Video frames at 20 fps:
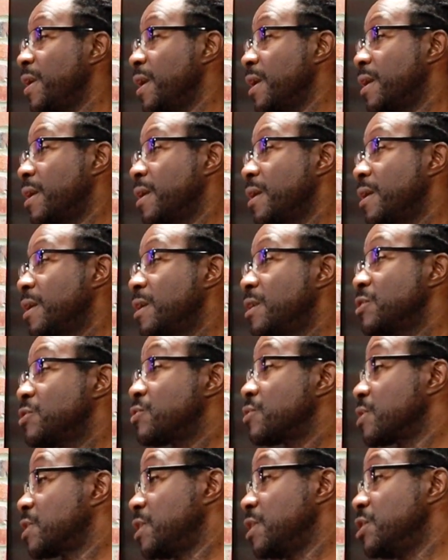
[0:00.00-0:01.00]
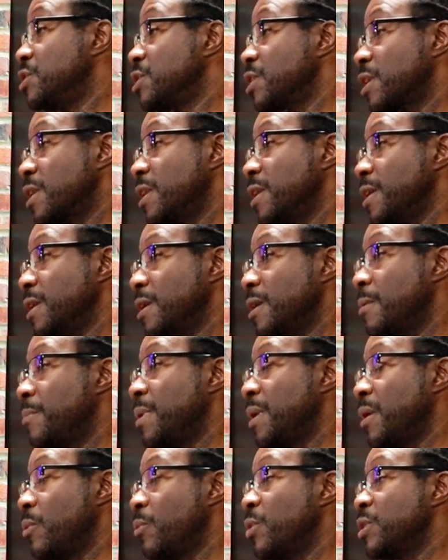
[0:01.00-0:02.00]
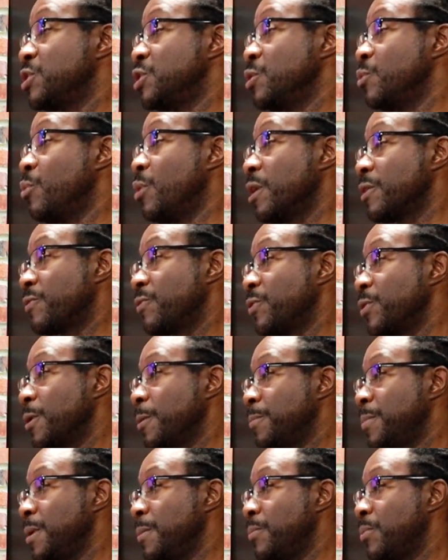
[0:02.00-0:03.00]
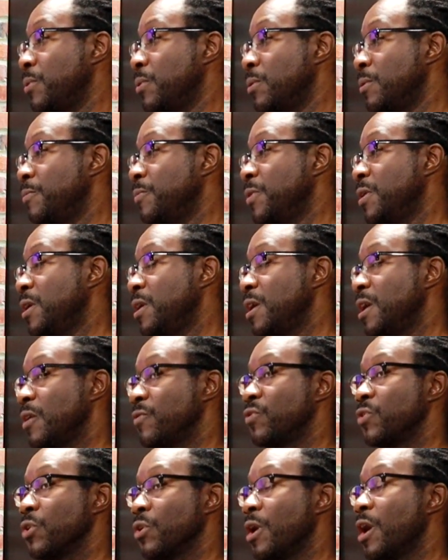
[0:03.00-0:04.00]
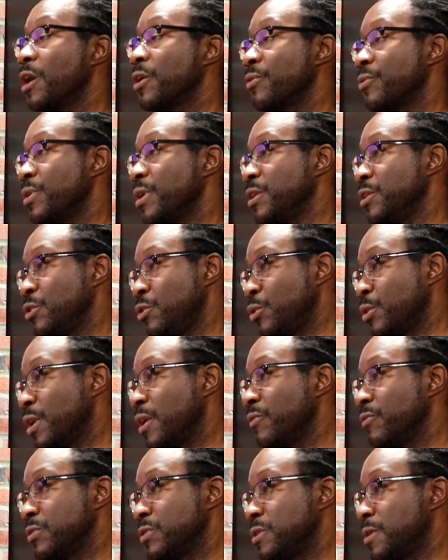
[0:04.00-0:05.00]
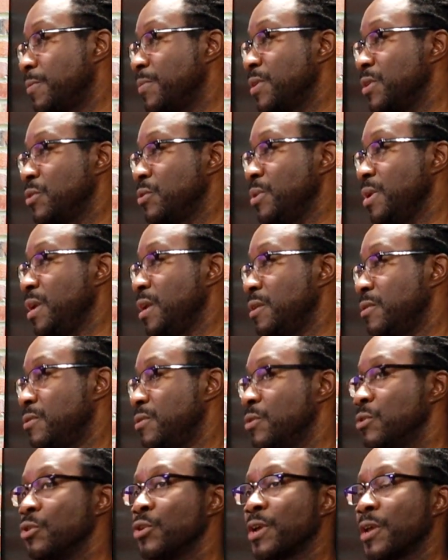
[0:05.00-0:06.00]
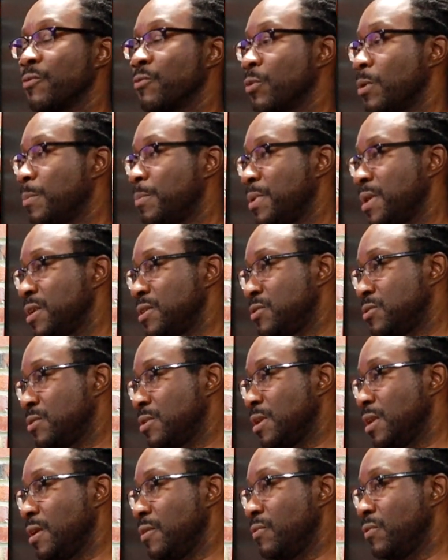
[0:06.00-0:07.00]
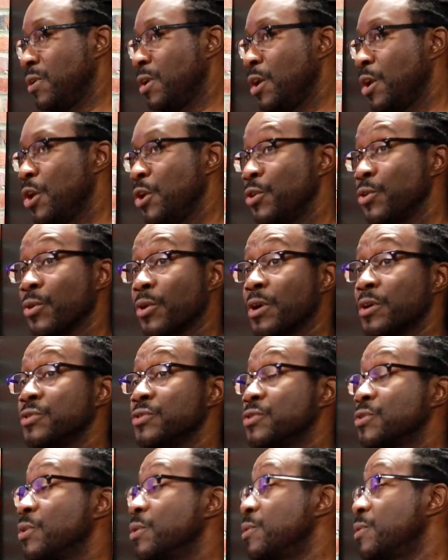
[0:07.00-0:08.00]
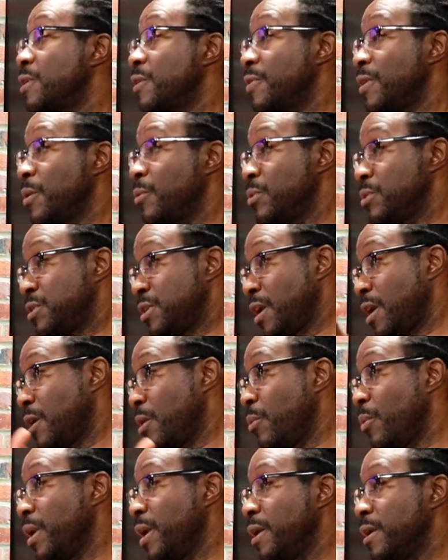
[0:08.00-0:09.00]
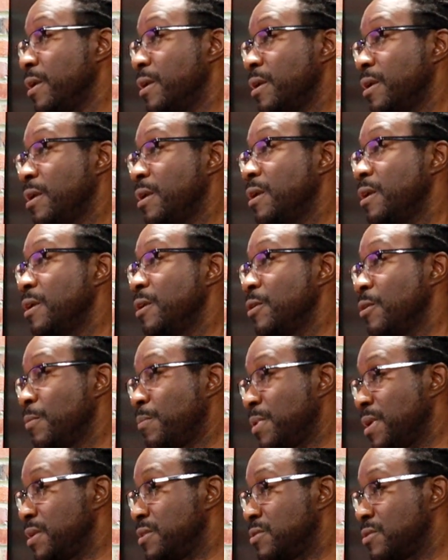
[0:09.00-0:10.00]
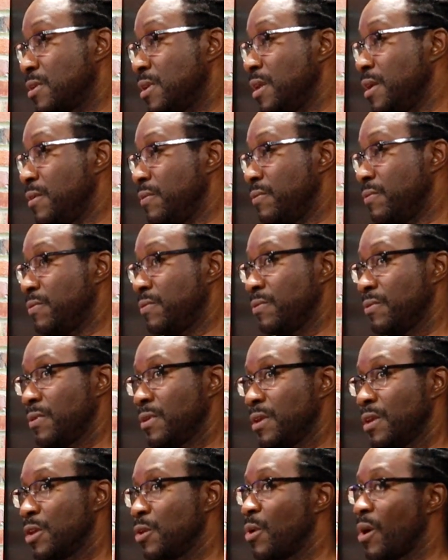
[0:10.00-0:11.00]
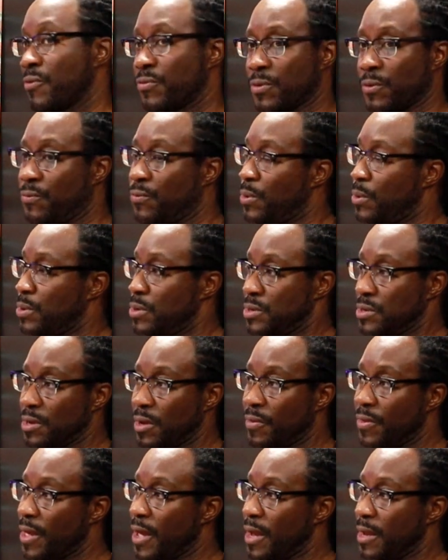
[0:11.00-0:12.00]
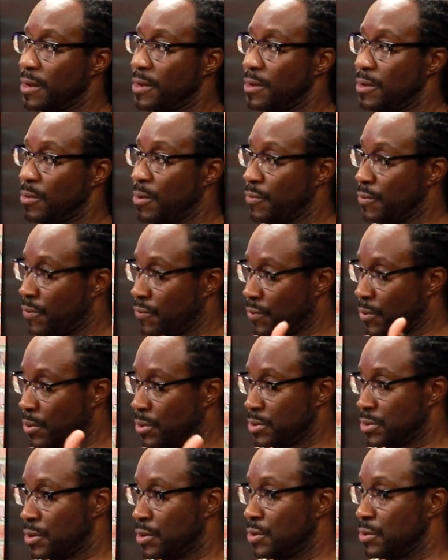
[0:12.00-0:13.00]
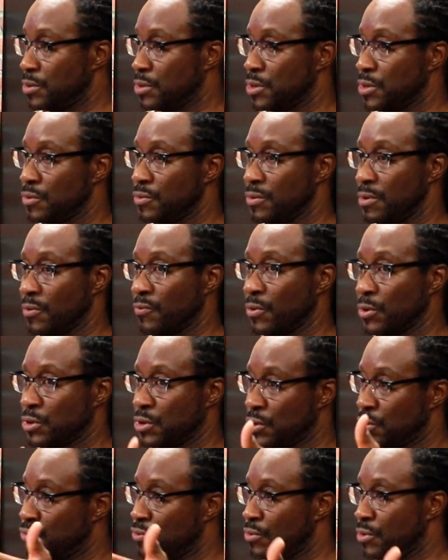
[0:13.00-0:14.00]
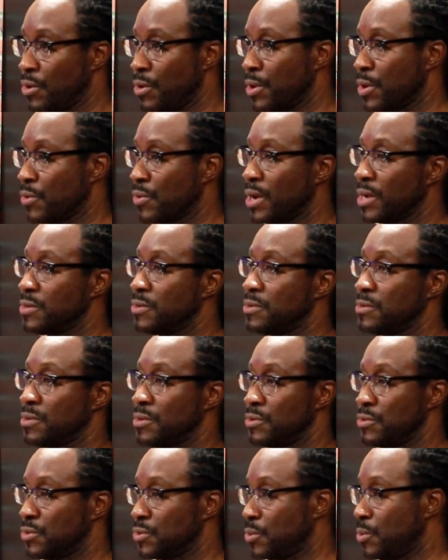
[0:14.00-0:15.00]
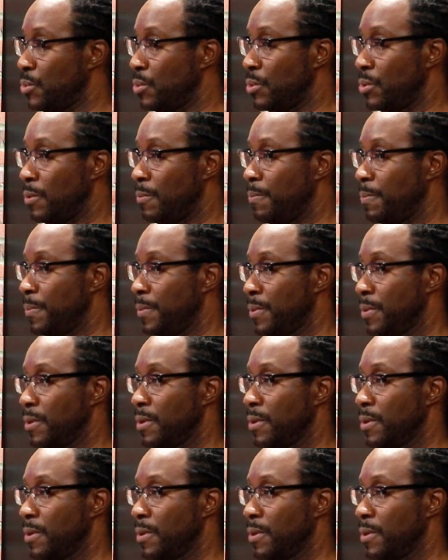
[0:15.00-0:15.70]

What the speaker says: think strategically about what you want for your people. If you're hungry and you're looking for something to eat, you're looking for a place to live, you're concerned that they will take away your place to live. You have to focus on that. You have to focus on your children. If your children are in crisis in school,